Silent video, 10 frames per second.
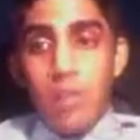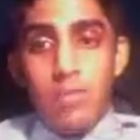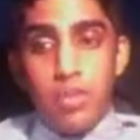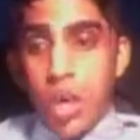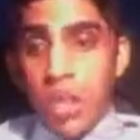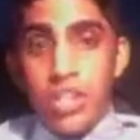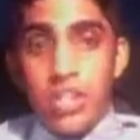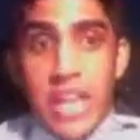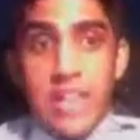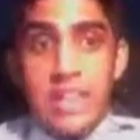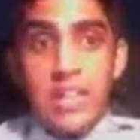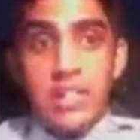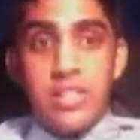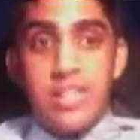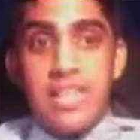Judges hate
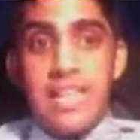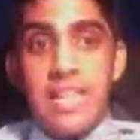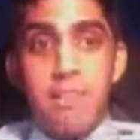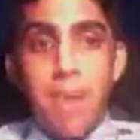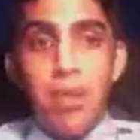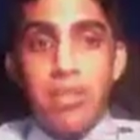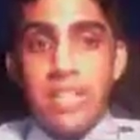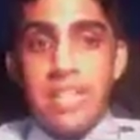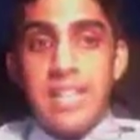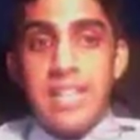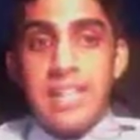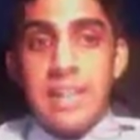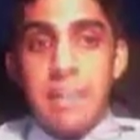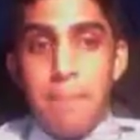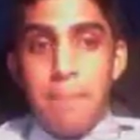this the most. It is
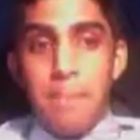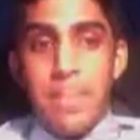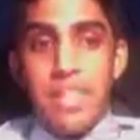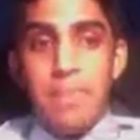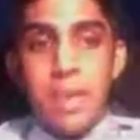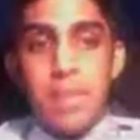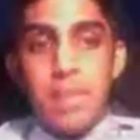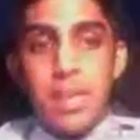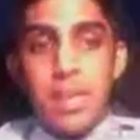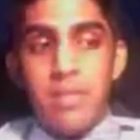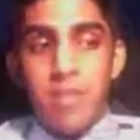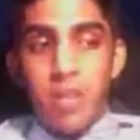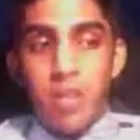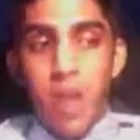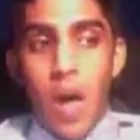the biggest pet peeve of a
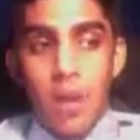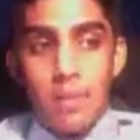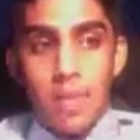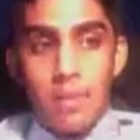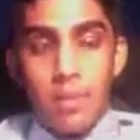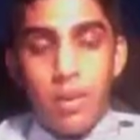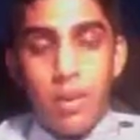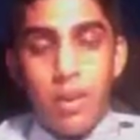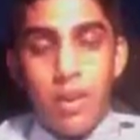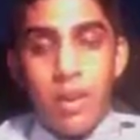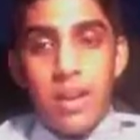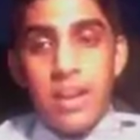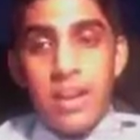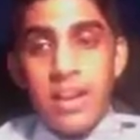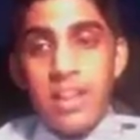lot of people,
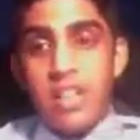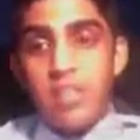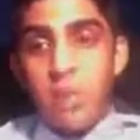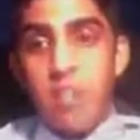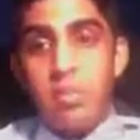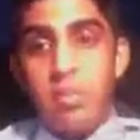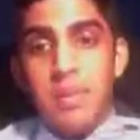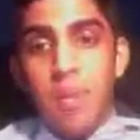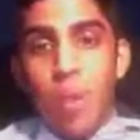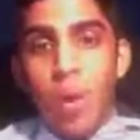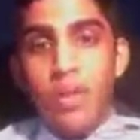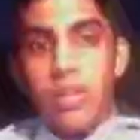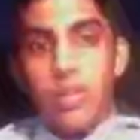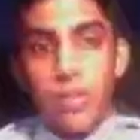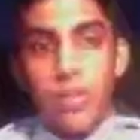and it is probably one of
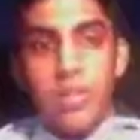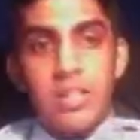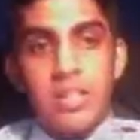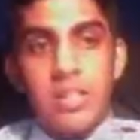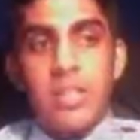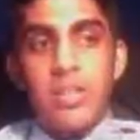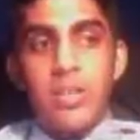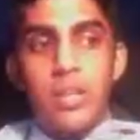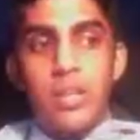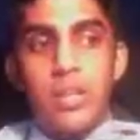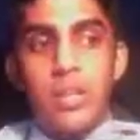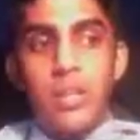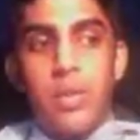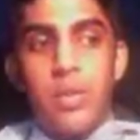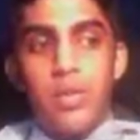the rudest things you can do
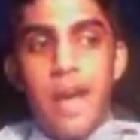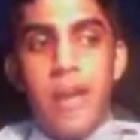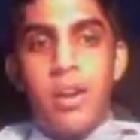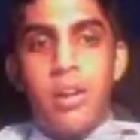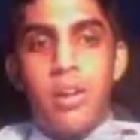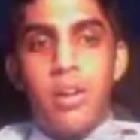in a round.